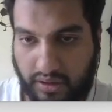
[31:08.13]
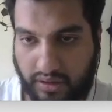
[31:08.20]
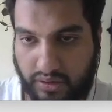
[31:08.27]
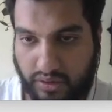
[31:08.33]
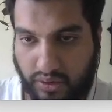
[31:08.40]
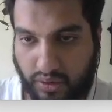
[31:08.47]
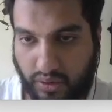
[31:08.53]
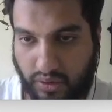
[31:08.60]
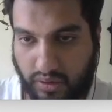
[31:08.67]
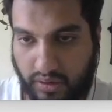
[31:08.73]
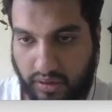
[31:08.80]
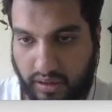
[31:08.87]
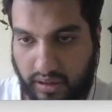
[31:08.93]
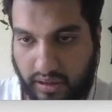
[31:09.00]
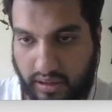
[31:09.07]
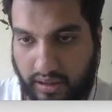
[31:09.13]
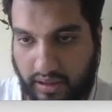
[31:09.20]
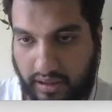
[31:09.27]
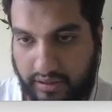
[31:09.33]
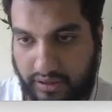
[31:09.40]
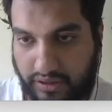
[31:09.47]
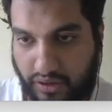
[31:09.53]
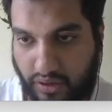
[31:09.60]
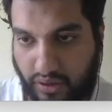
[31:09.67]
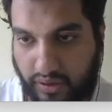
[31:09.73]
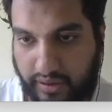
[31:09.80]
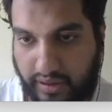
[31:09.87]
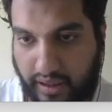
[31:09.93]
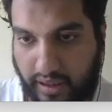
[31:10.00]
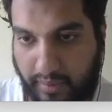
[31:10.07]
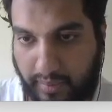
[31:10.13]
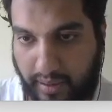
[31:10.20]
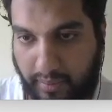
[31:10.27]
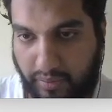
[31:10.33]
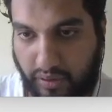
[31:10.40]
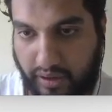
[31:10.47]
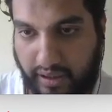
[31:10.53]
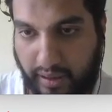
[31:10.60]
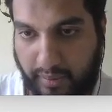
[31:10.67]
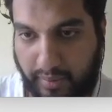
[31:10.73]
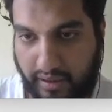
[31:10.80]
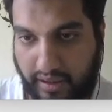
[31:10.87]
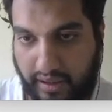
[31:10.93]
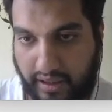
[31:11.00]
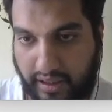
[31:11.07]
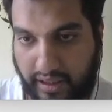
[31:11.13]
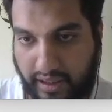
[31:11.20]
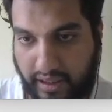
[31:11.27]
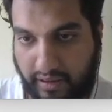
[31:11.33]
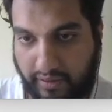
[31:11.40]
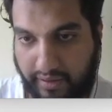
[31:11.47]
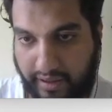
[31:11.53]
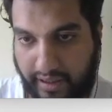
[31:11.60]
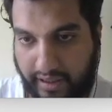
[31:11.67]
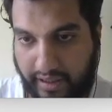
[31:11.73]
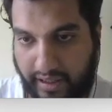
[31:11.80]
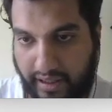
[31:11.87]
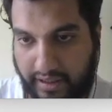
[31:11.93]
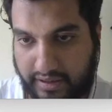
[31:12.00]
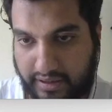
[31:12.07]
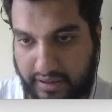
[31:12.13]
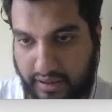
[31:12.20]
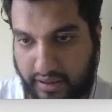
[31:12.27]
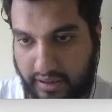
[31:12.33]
So I'll just draw a K map for dB. Here I'll write X.